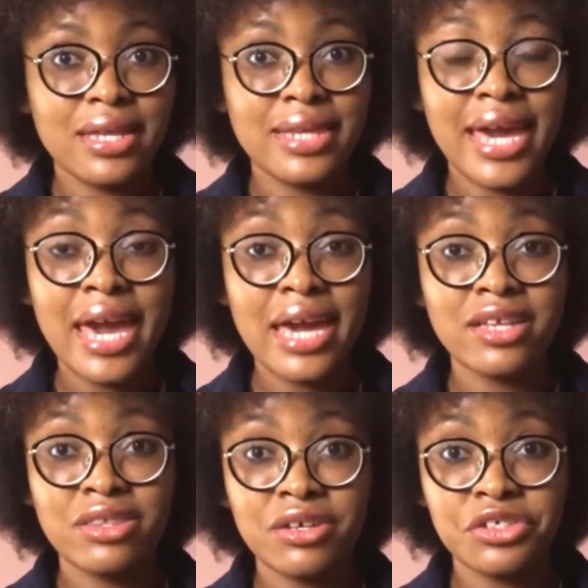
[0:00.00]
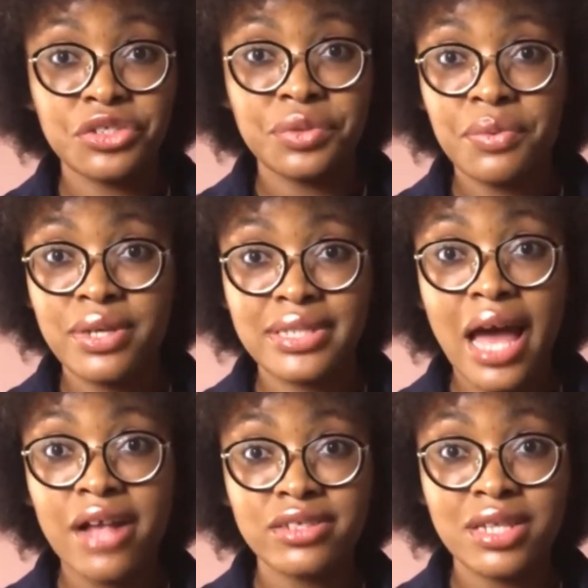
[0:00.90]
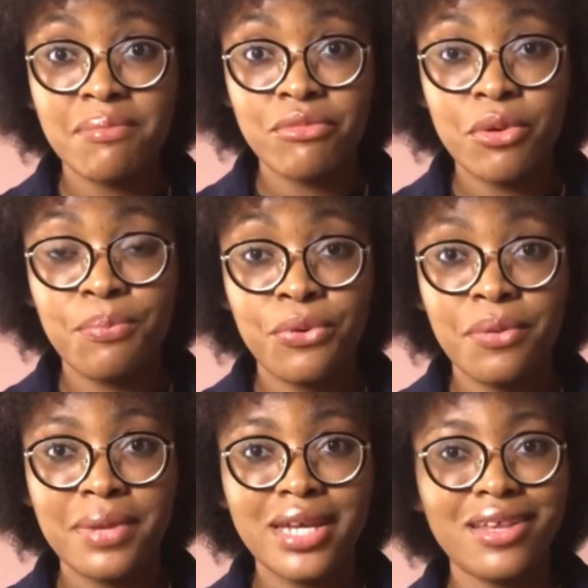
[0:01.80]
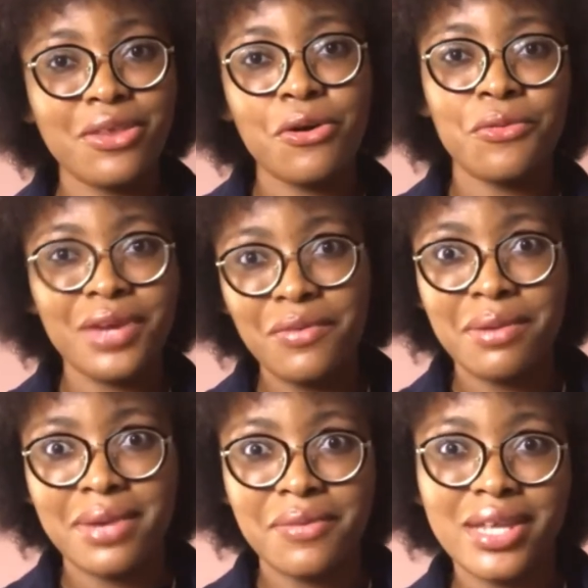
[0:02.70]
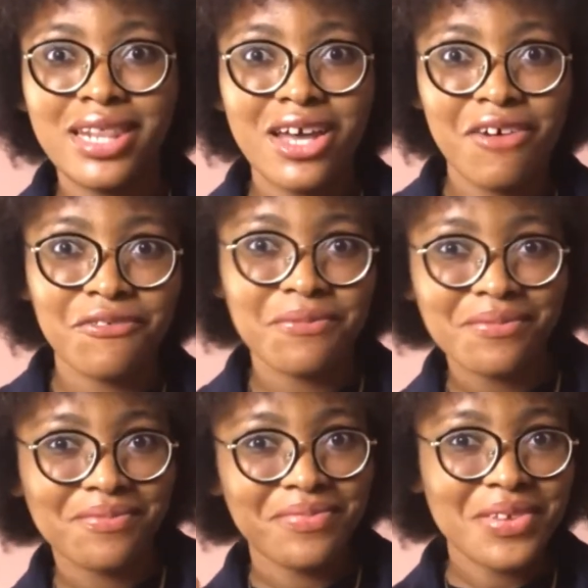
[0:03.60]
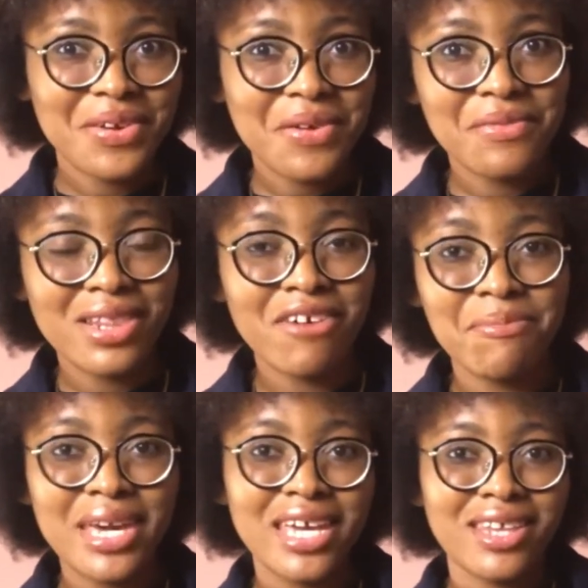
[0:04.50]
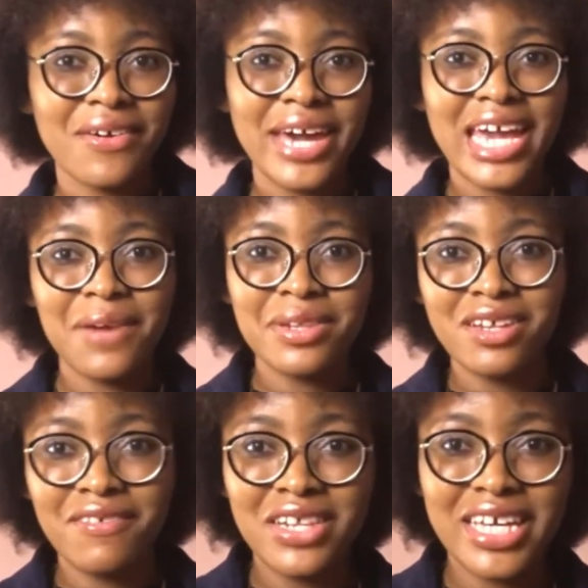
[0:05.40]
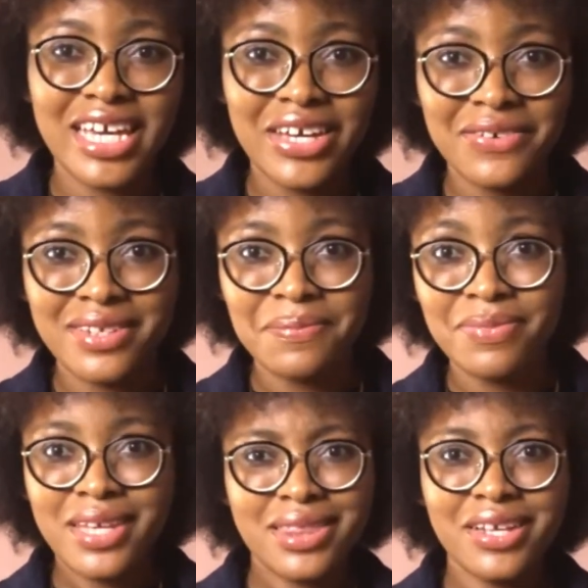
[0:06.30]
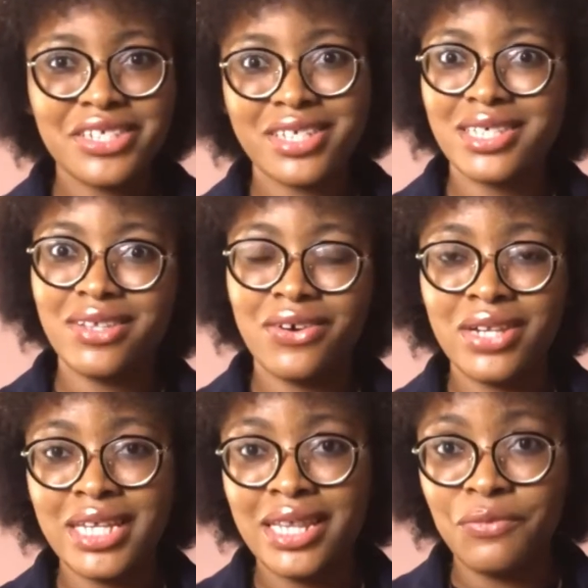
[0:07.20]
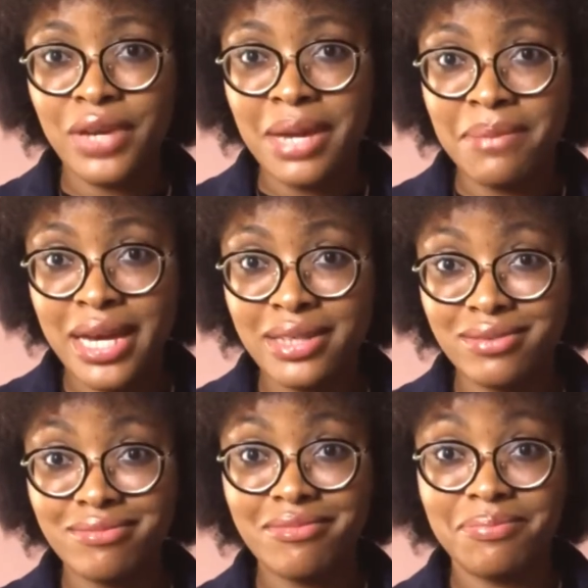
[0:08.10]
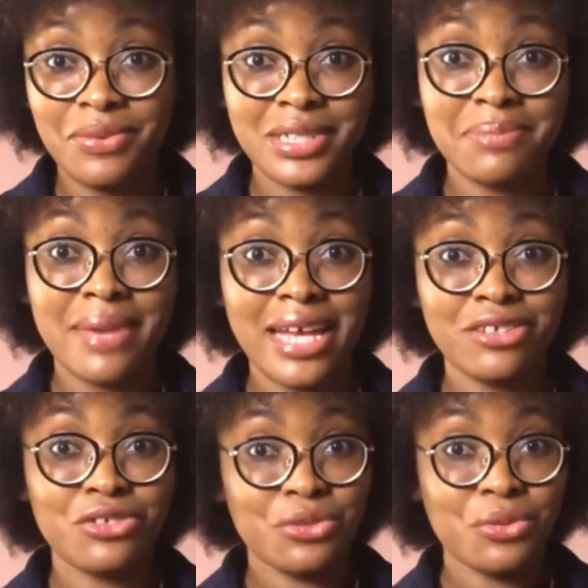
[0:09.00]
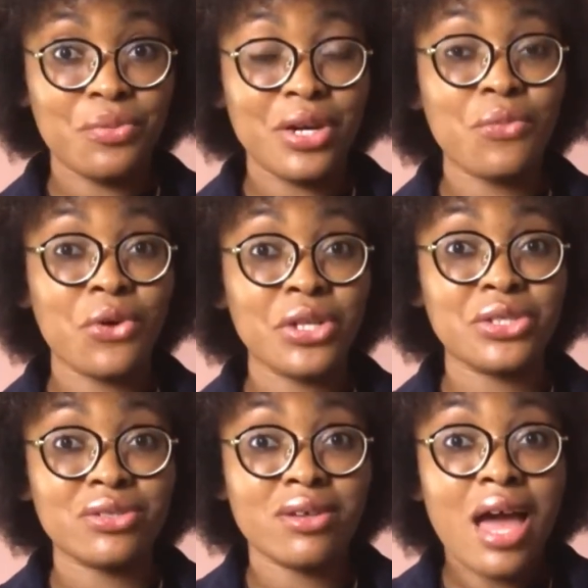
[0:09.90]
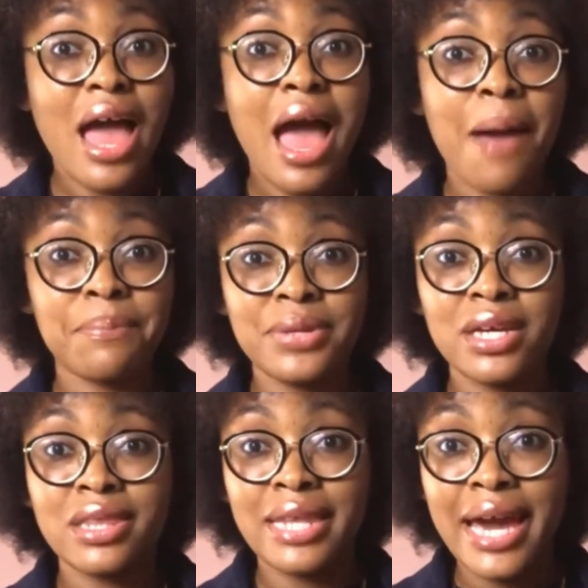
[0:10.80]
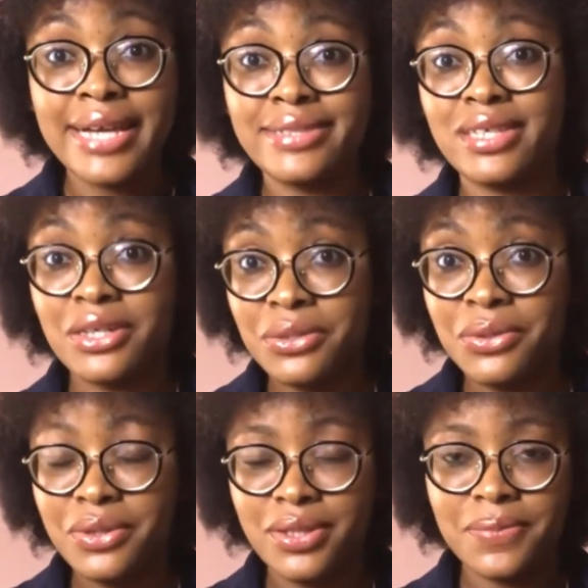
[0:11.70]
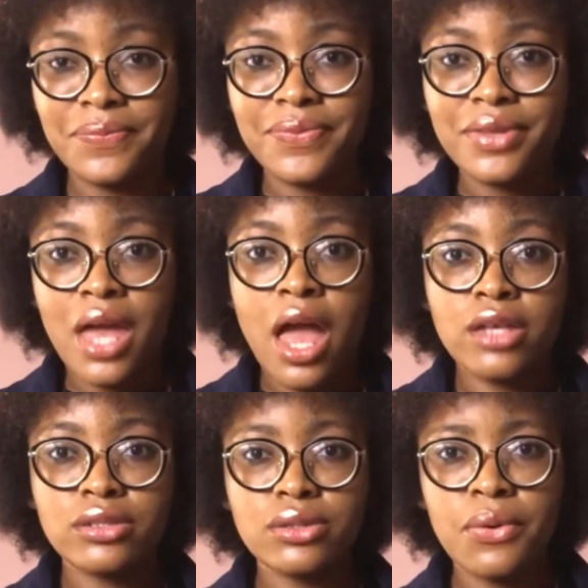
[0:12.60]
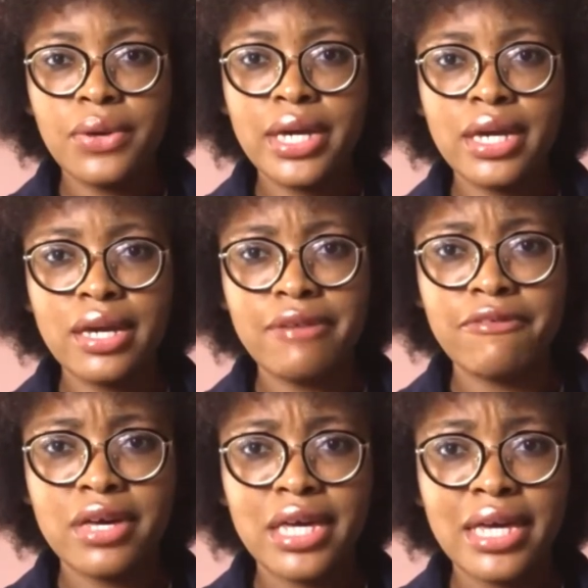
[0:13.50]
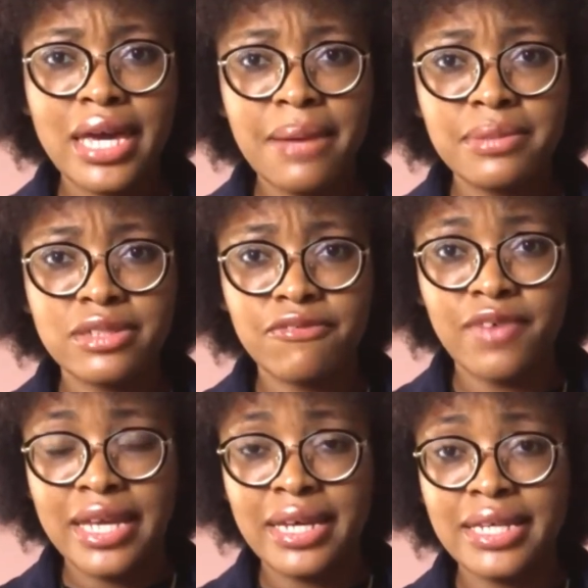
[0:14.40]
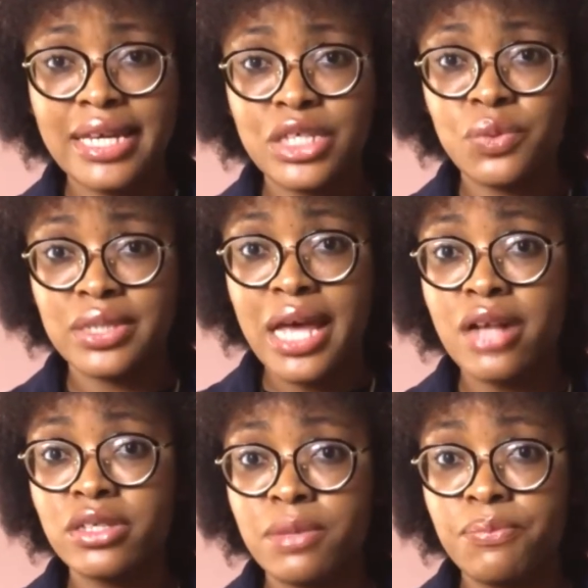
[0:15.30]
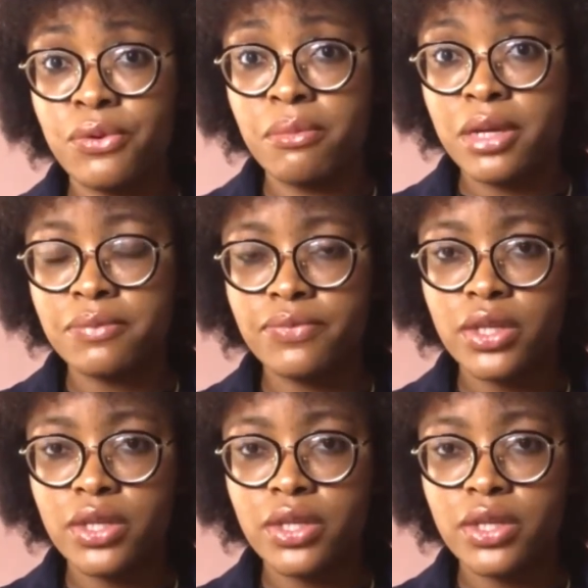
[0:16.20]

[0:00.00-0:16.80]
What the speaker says: The hair industry was actually more booming. We women, we love making our hair, we love looking good. Not just only women, both men too. We want to appear nice and good. So he came to find that it was actually booming.